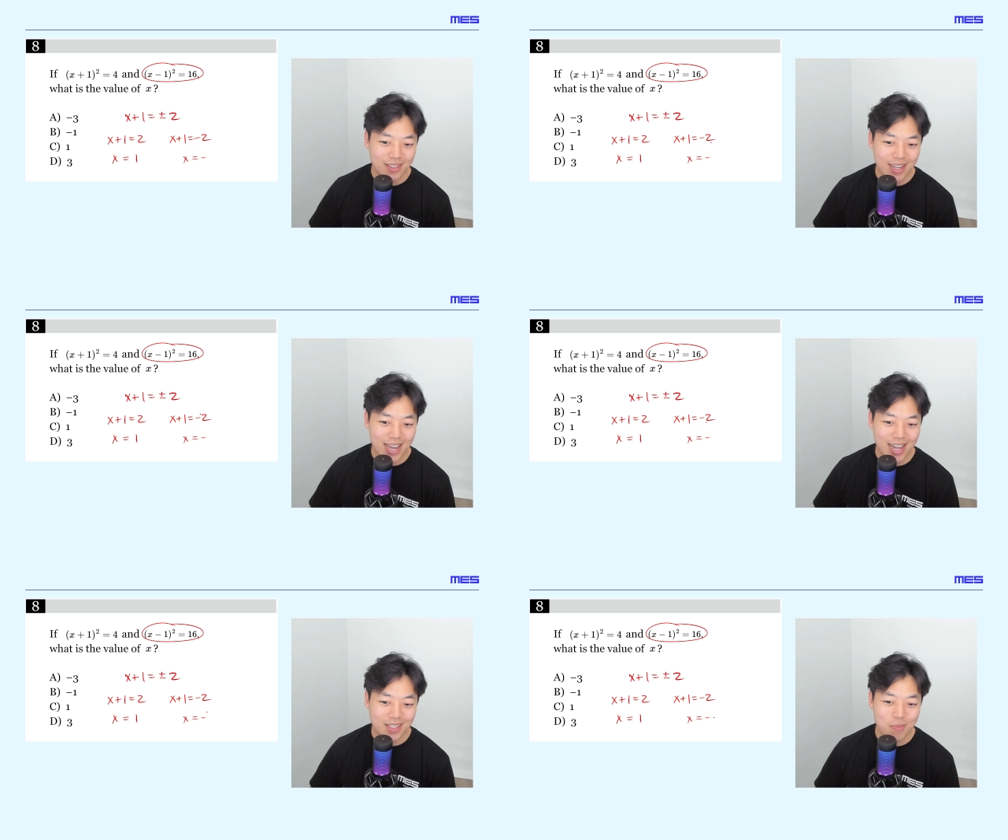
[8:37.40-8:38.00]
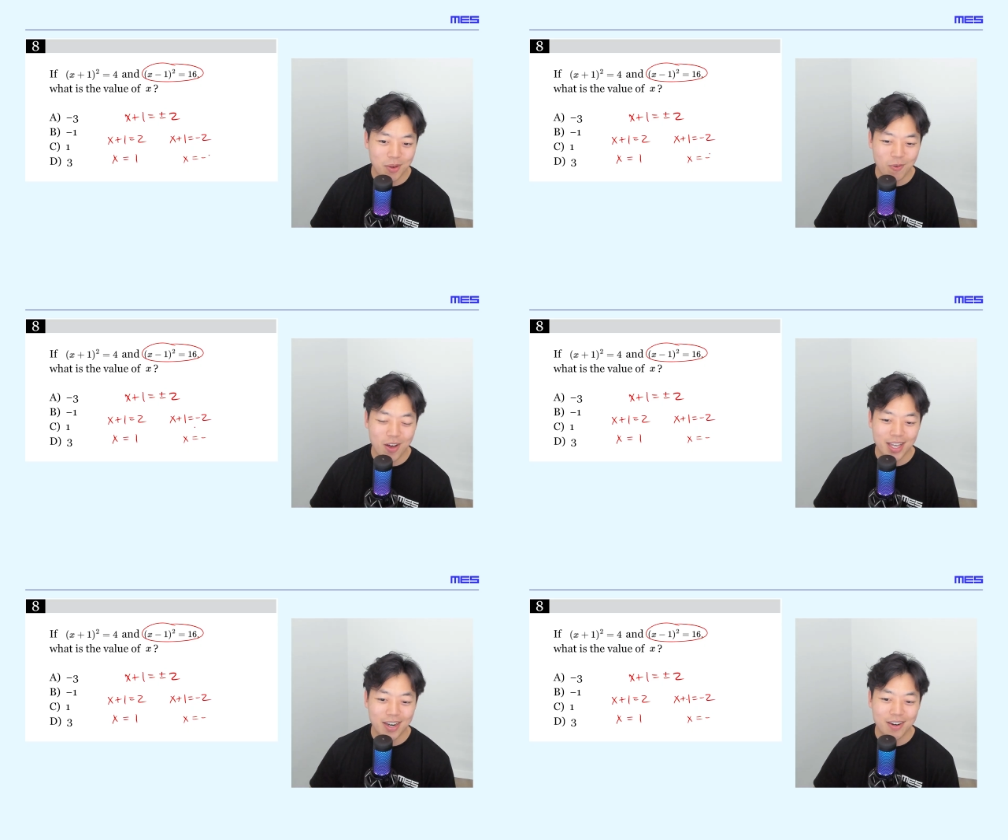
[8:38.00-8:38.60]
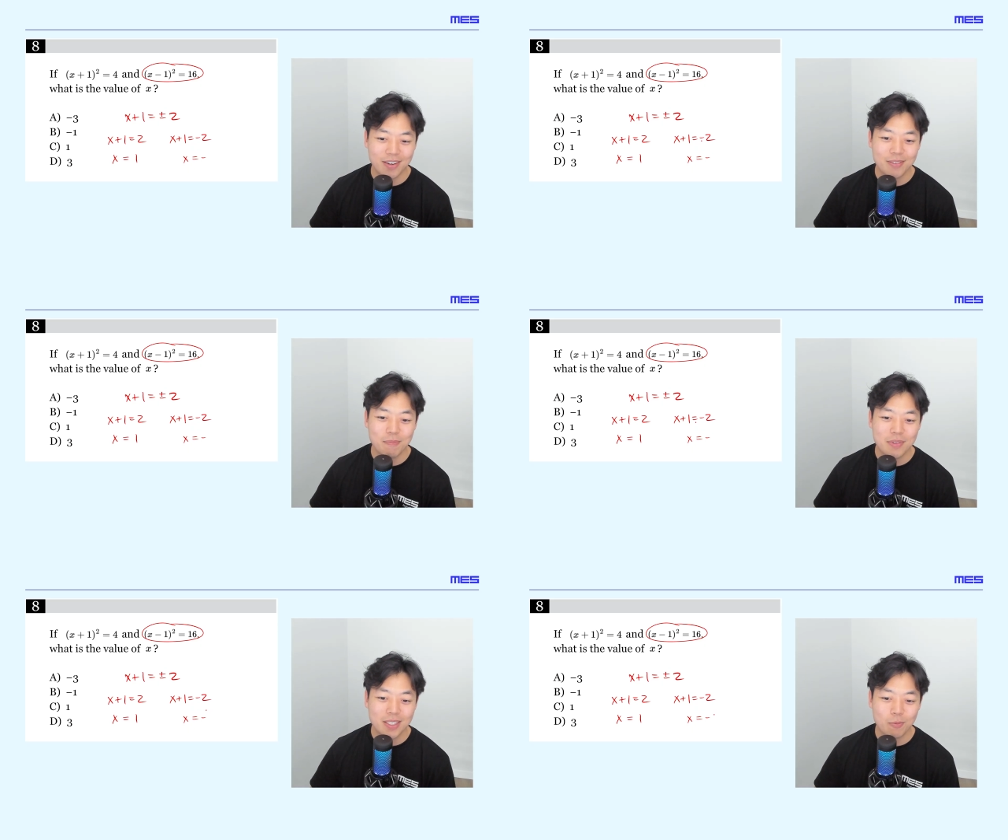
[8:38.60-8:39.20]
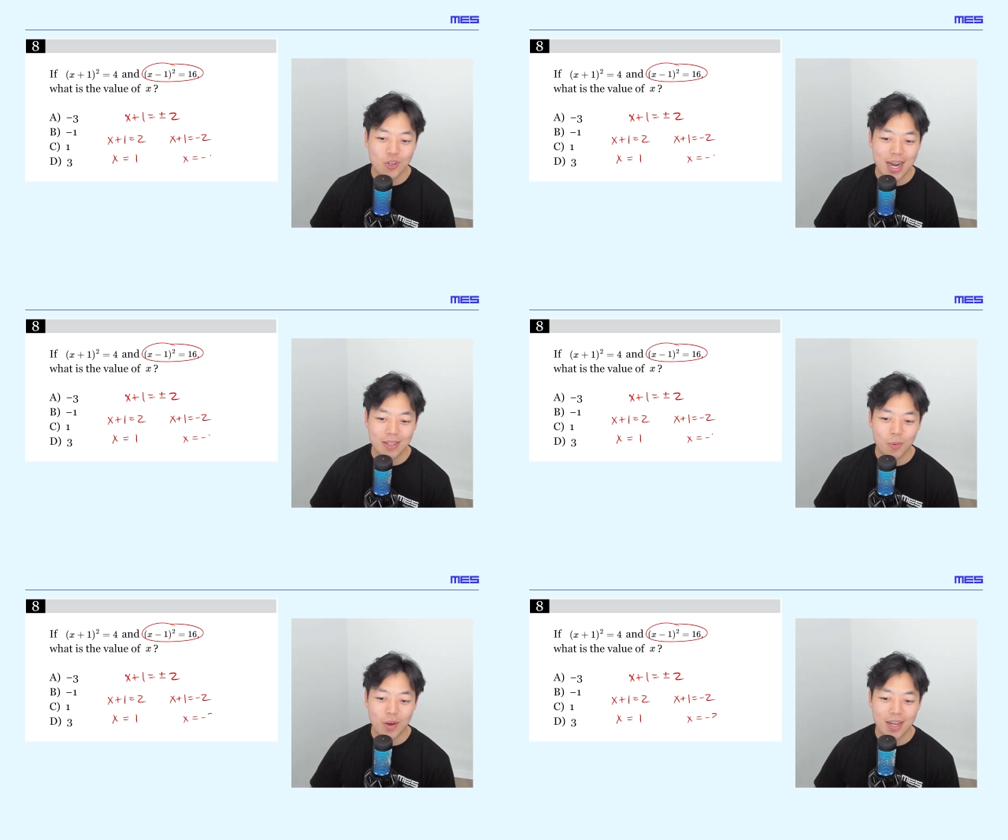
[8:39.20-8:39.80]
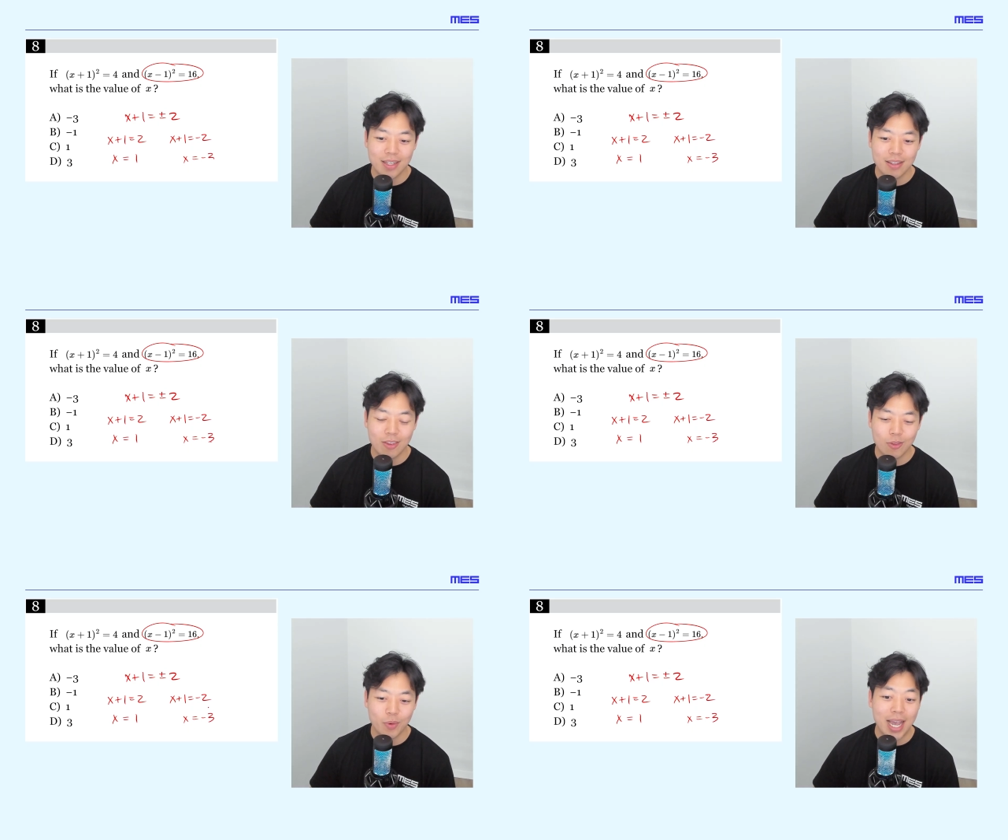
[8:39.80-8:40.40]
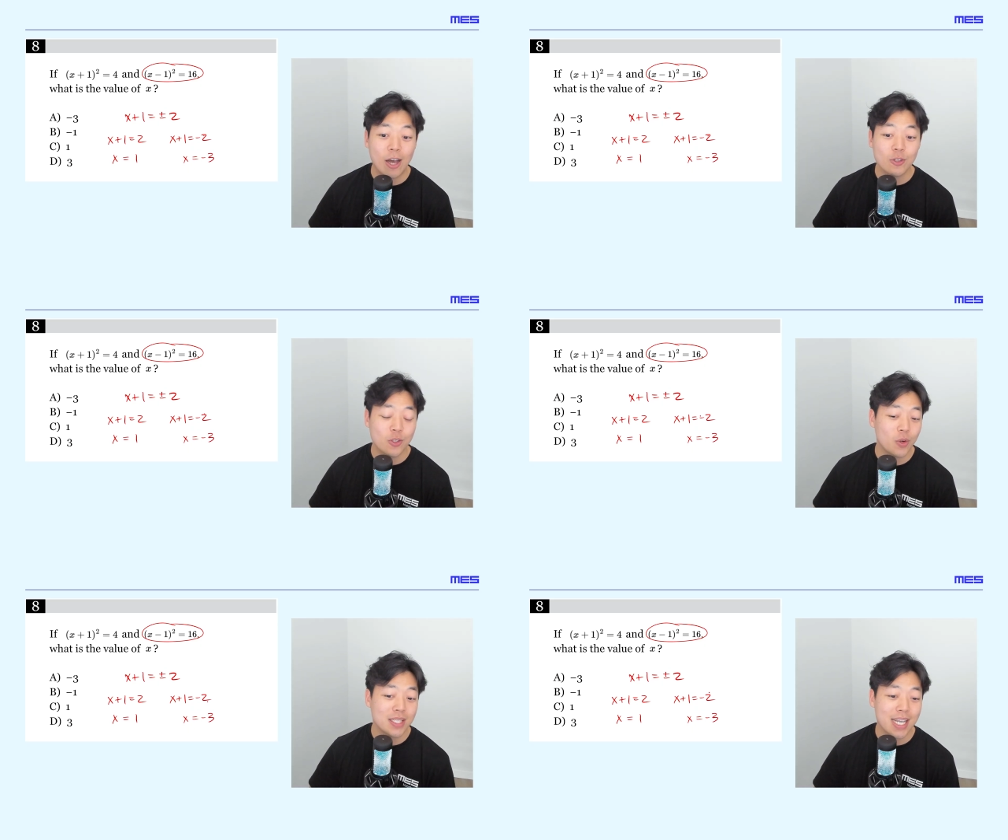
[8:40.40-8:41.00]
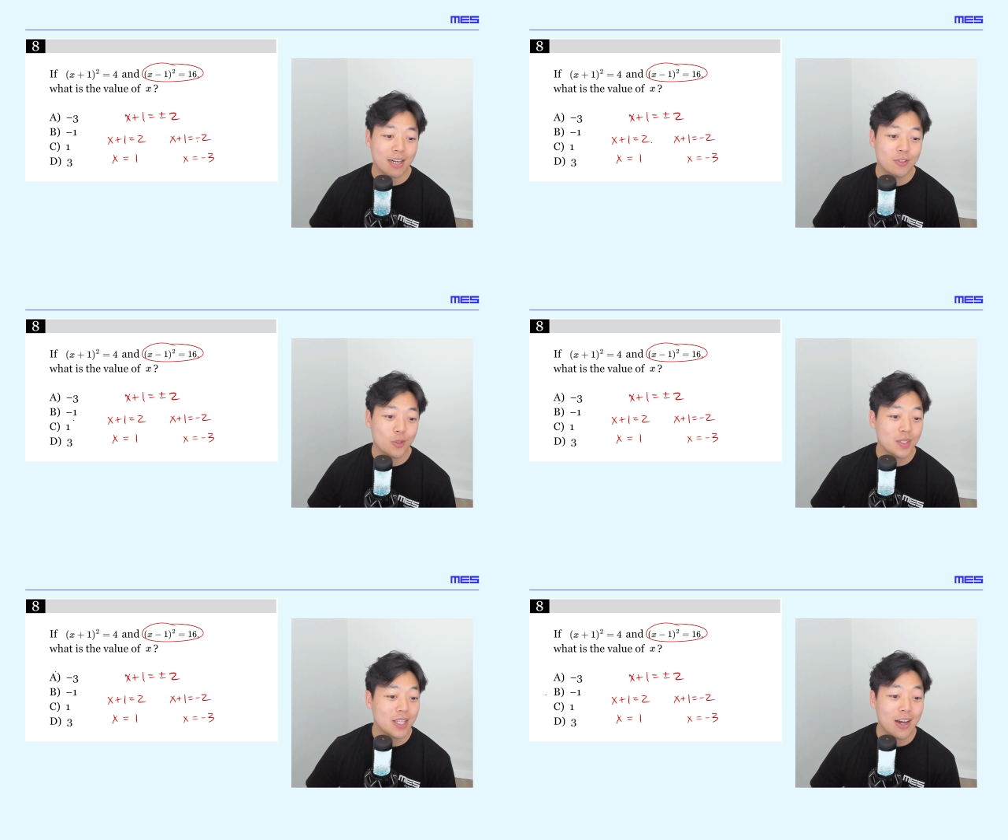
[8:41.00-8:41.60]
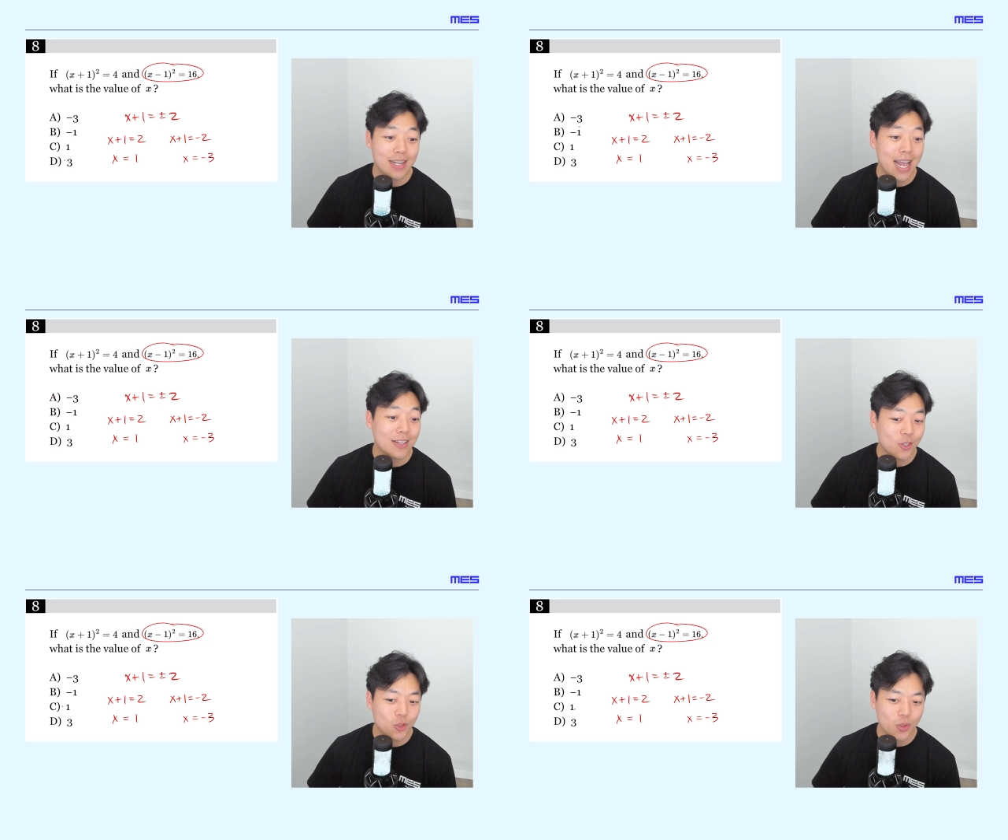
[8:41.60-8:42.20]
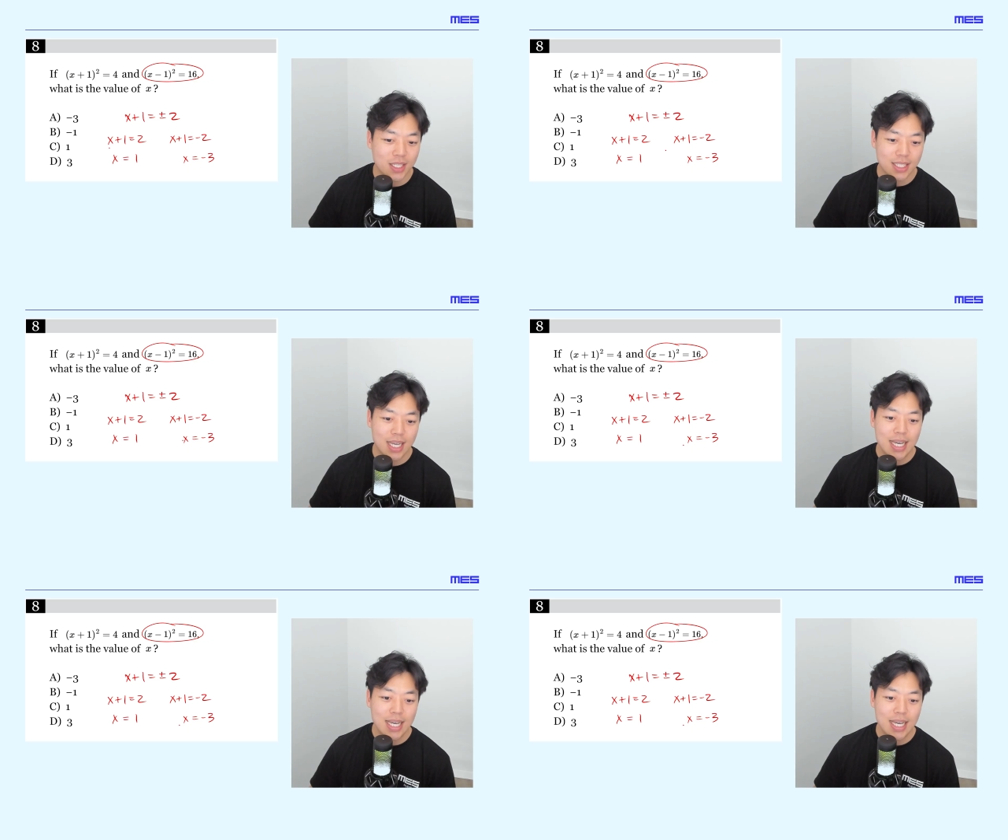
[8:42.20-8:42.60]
I had something wrong here. Subtract the 1, 3. I also noticed negative 2 is not an answer choice.